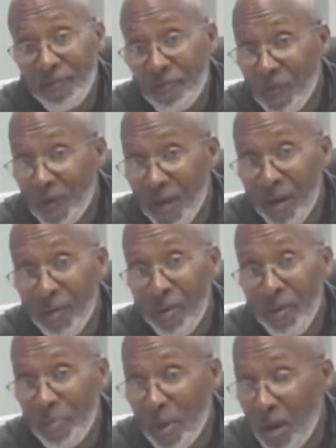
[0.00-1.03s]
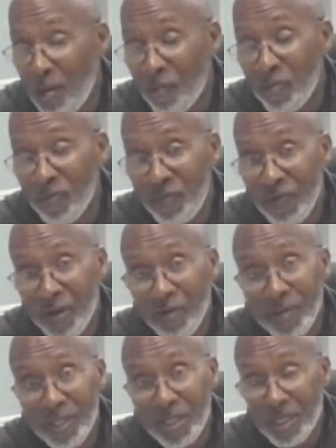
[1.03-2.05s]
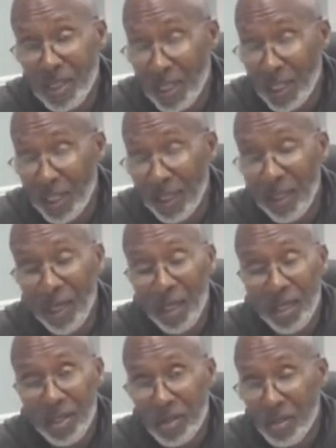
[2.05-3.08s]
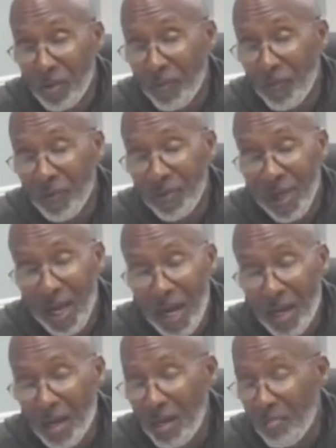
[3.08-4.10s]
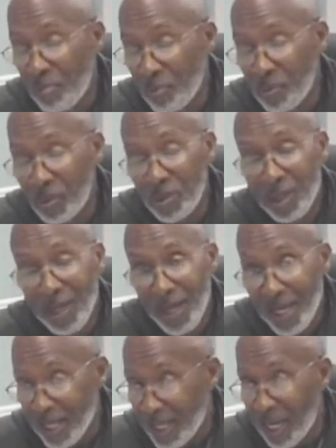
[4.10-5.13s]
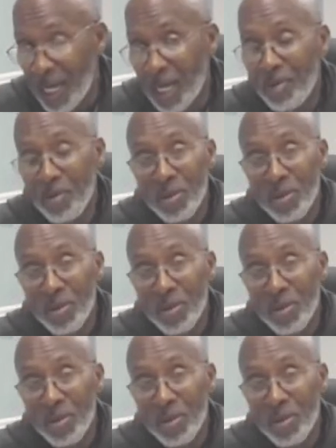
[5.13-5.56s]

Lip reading: very powerful, very sneaky. So if you're not up on your A game, you're